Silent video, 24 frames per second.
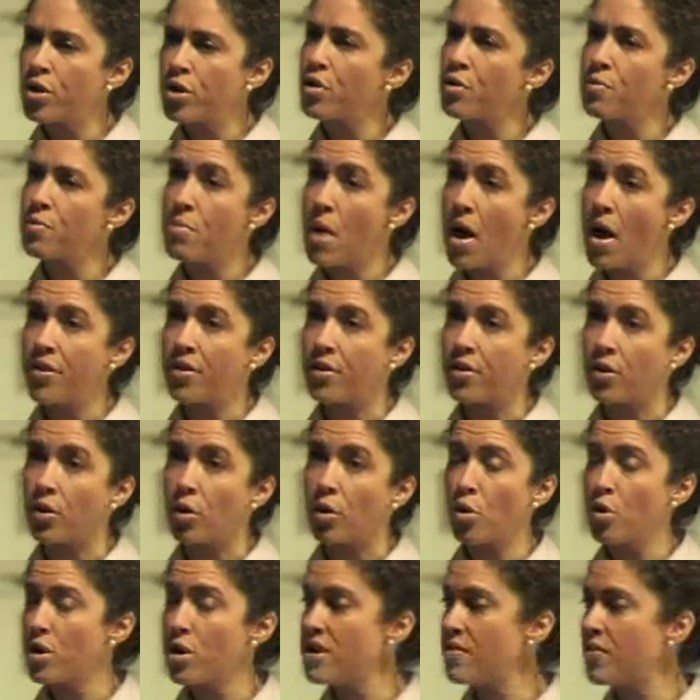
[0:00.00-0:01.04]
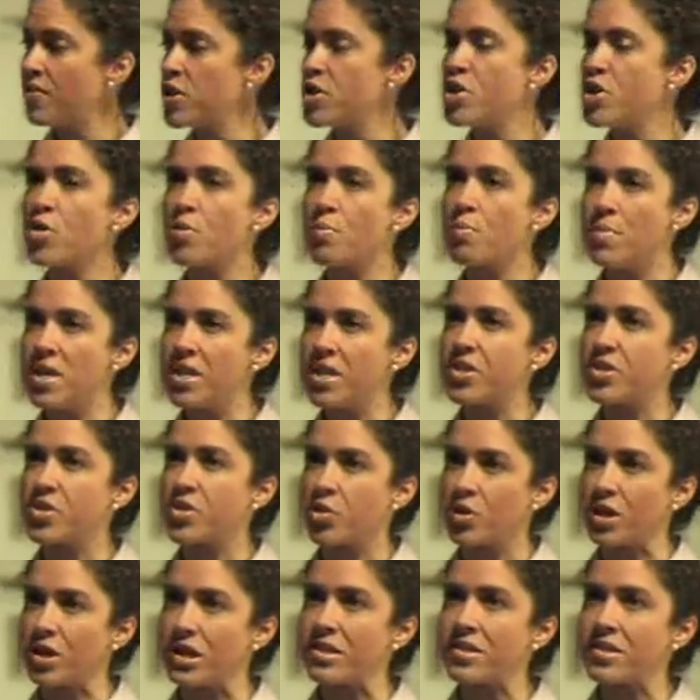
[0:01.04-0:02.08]
your mother or even your
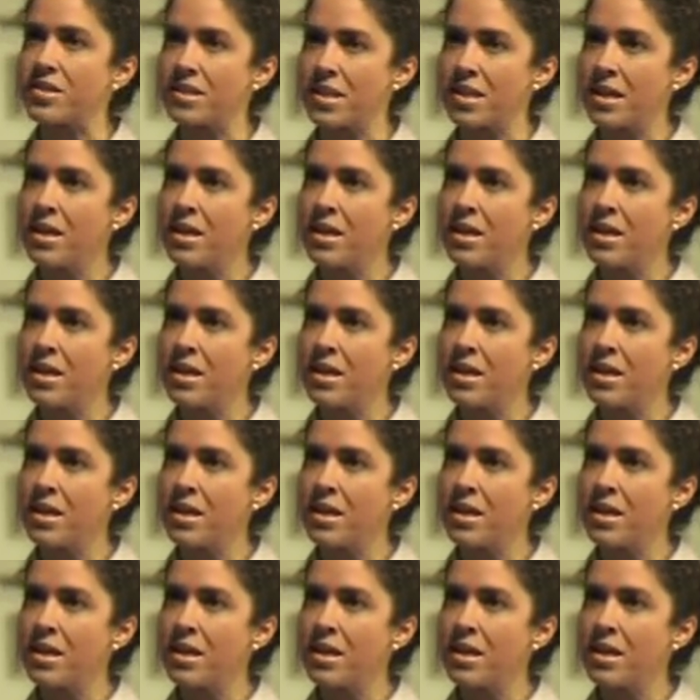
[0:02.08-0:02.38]
mistress.